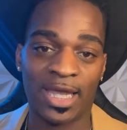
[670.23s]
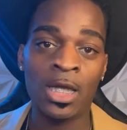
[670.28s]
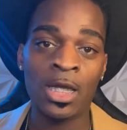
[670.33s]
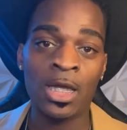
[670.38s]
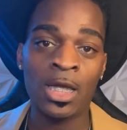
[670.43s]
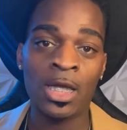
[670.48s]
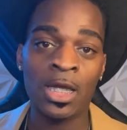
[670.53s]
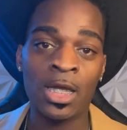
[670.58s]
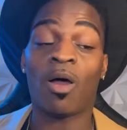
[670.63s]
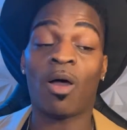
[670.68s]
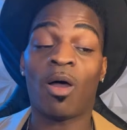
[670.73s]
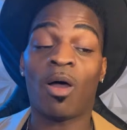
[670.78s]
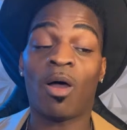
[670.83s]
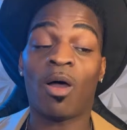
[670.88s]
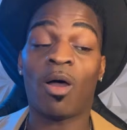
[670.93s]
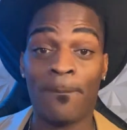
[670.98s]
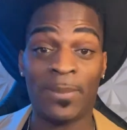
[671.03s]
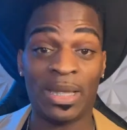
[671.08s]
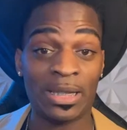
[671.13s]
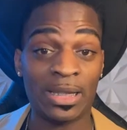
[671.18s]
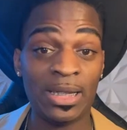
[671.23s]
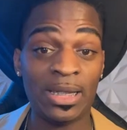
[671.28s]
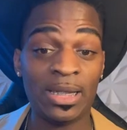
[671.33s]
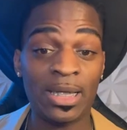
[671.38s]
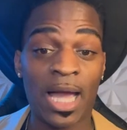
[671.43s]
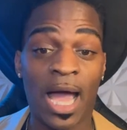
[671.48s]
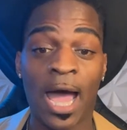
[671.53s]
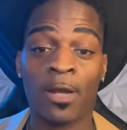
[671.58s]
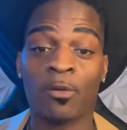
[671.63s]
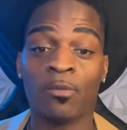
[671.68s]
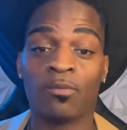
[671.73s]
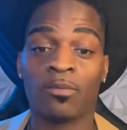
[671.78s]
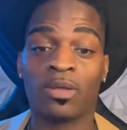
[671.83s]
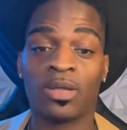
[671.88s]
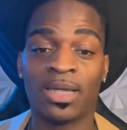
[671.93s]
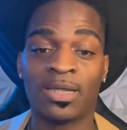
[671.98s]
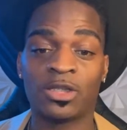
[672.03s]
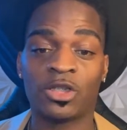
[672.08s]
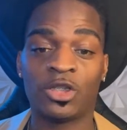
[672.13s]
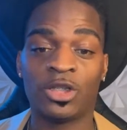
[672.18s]
So I feel like with Millie, I don't
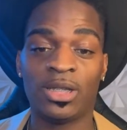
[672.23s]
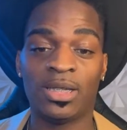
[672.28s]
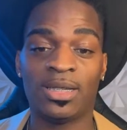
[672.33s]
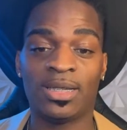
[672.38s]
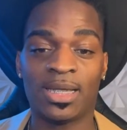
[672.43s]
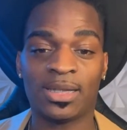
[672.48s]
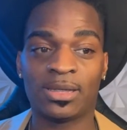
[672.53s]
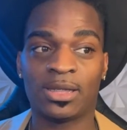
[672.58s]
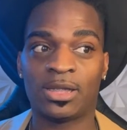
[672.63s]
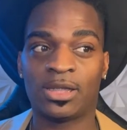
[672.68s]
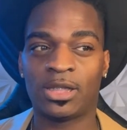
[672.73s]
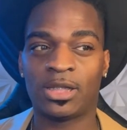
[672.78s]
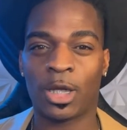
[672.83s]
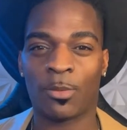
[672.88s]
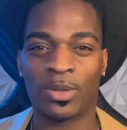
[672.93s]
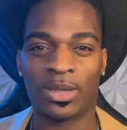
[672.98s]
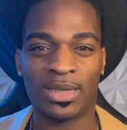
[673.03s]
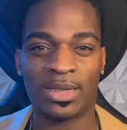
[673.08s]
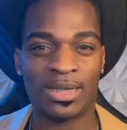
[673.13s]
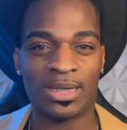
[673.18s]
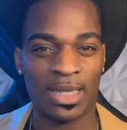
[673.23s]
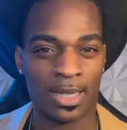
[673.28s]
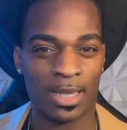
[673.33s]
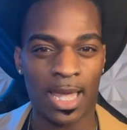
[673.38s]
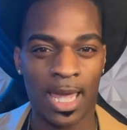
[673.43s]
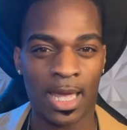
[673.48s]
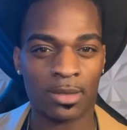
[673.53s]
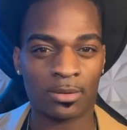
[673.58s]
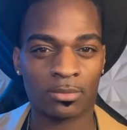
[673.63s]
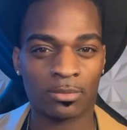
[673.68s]
think she necessarily did that.